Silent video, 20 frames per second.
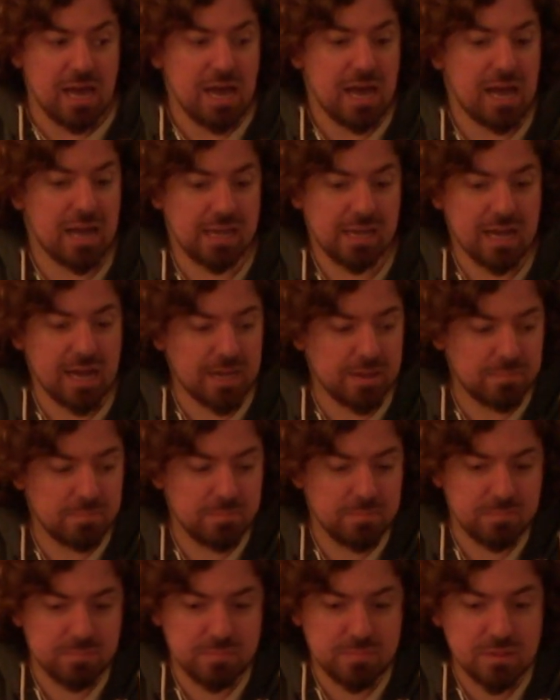I, I
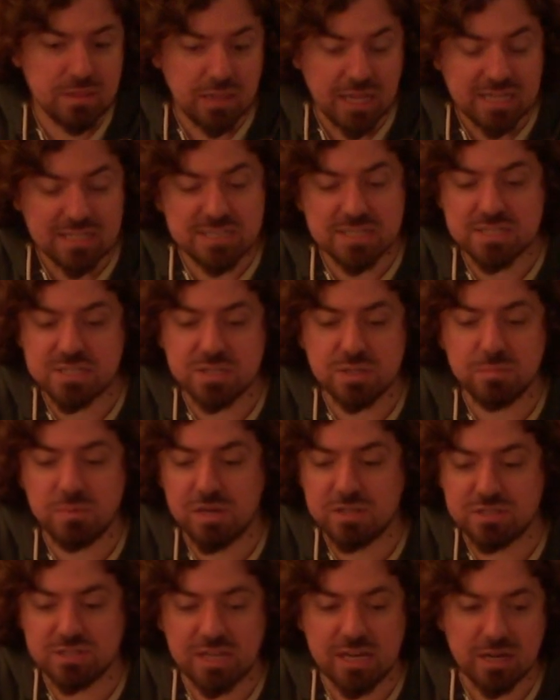liked it so
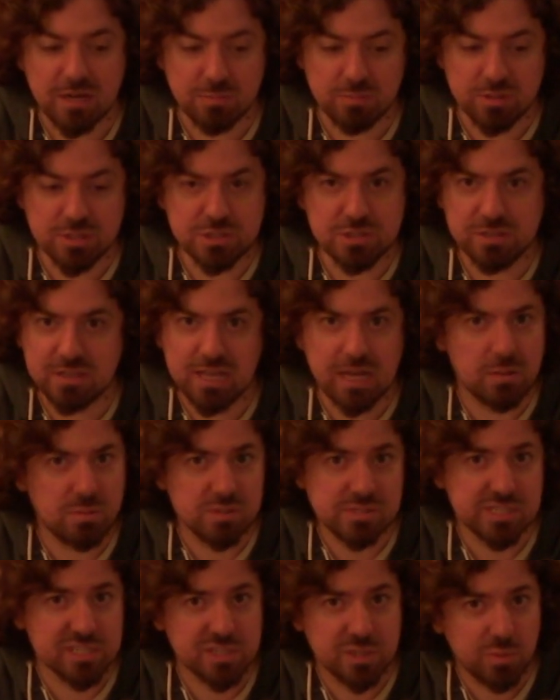much that originally I
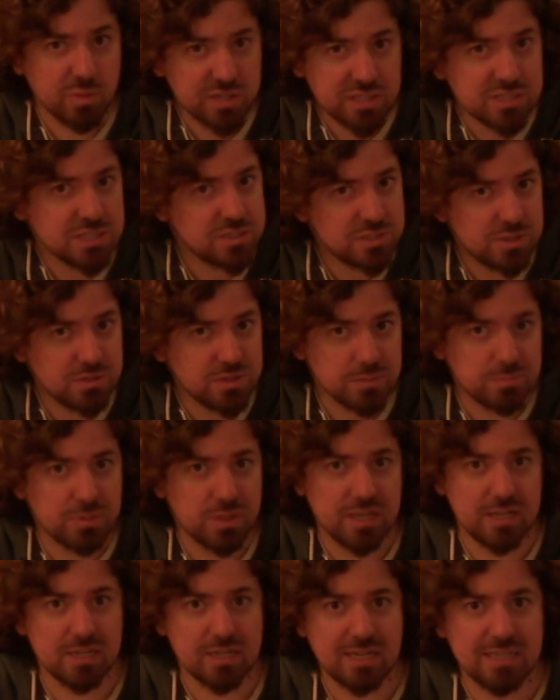wasn't going to do the
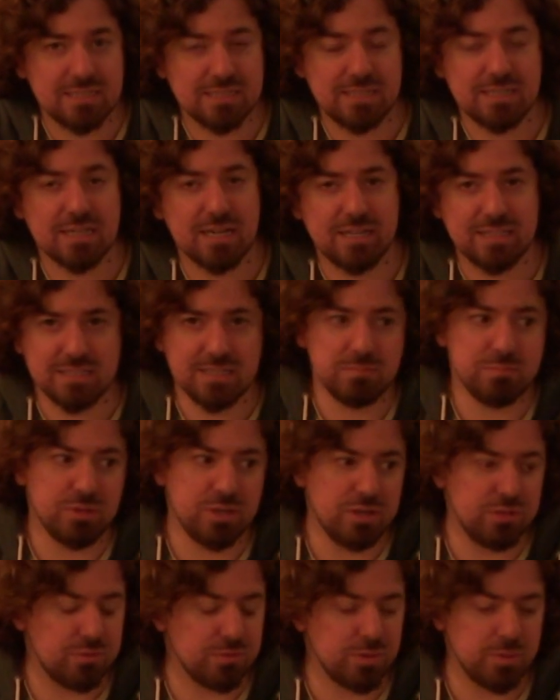Plan 1919
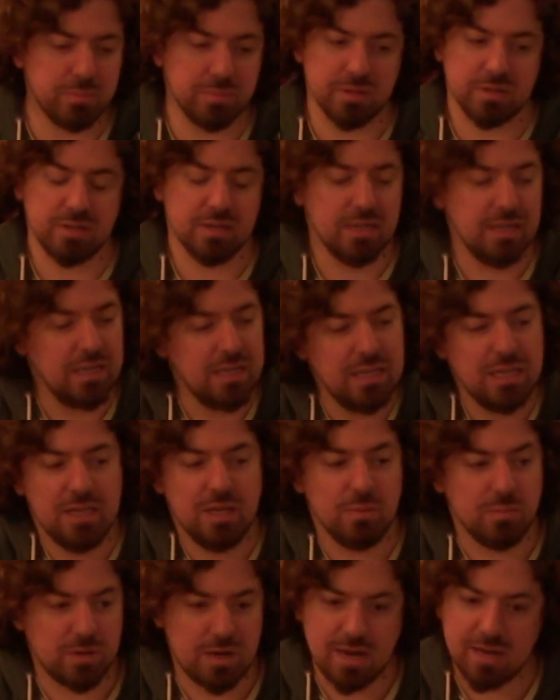playthrough, but
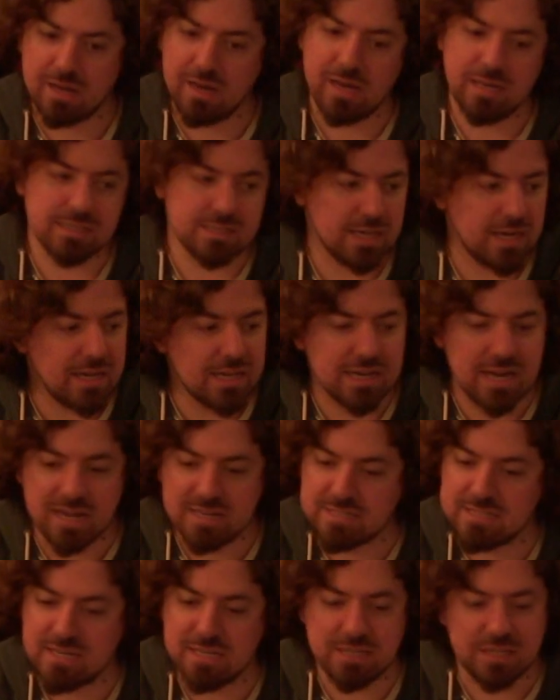when I got done, I
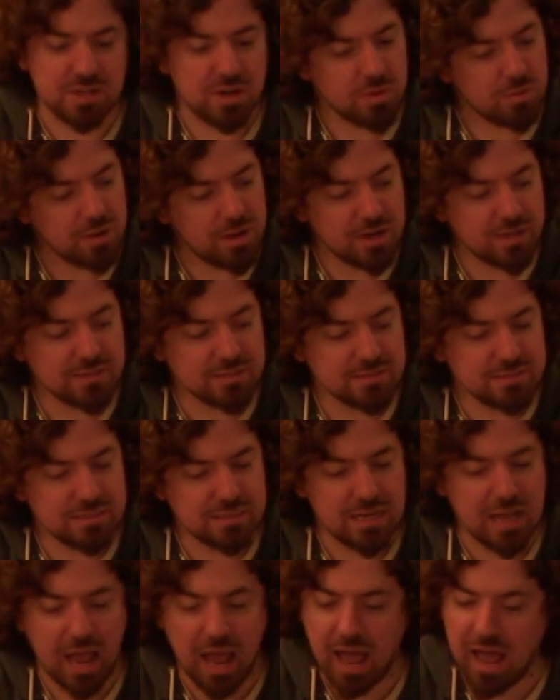said, you know what?
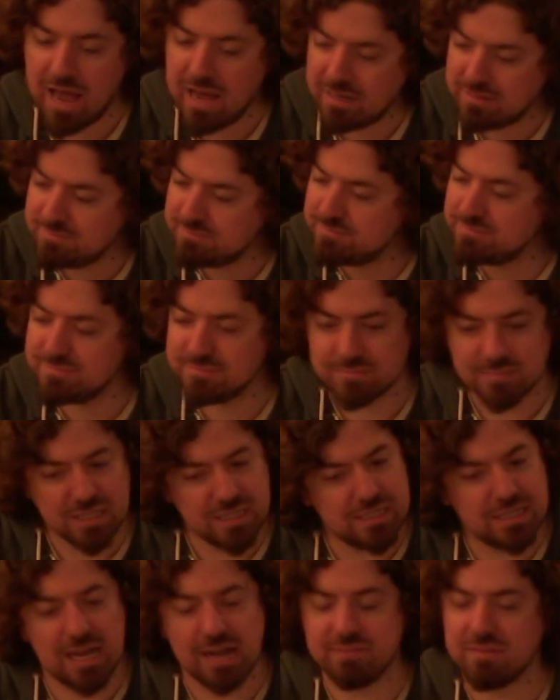I,
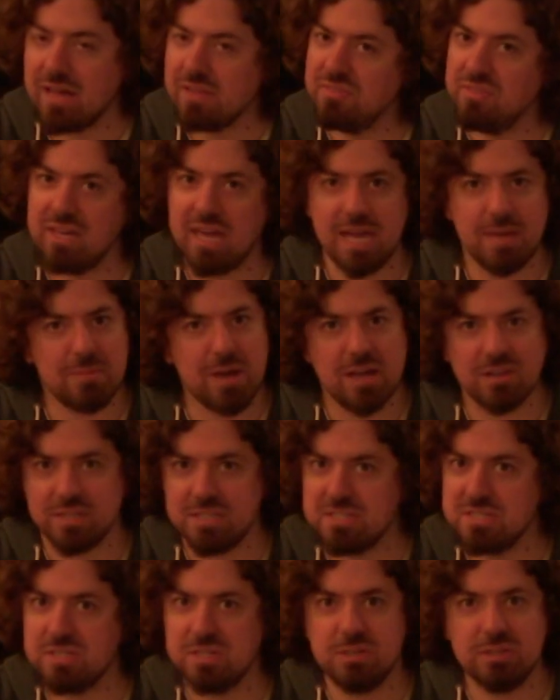I got the game out.
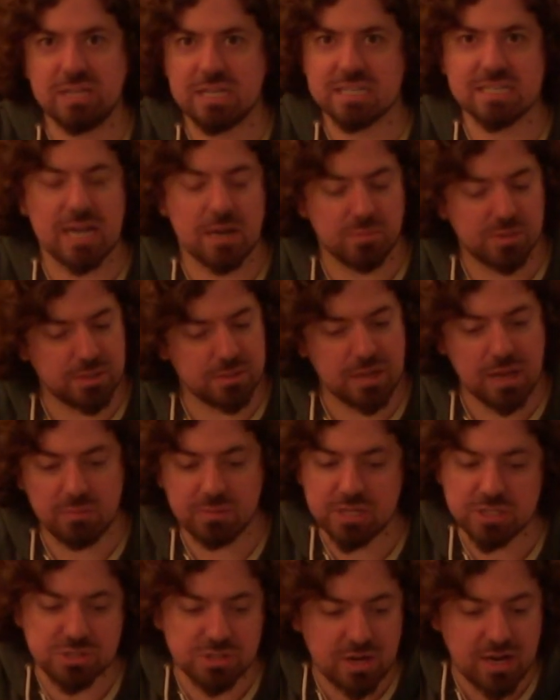Let's do this. I want to. I
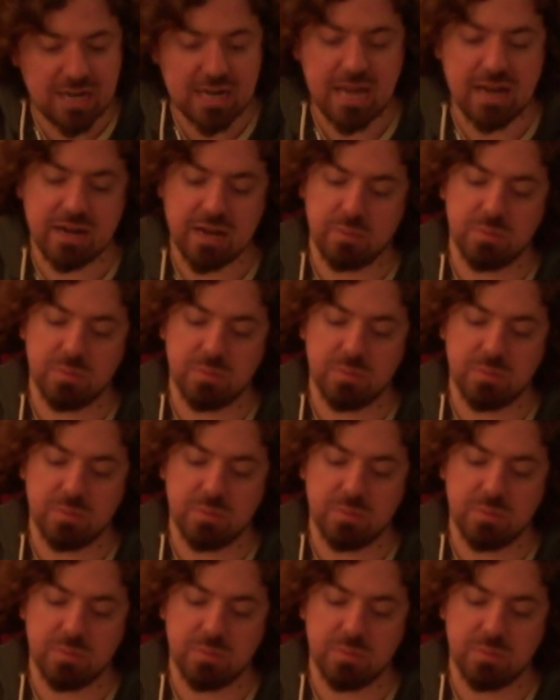want to try it out.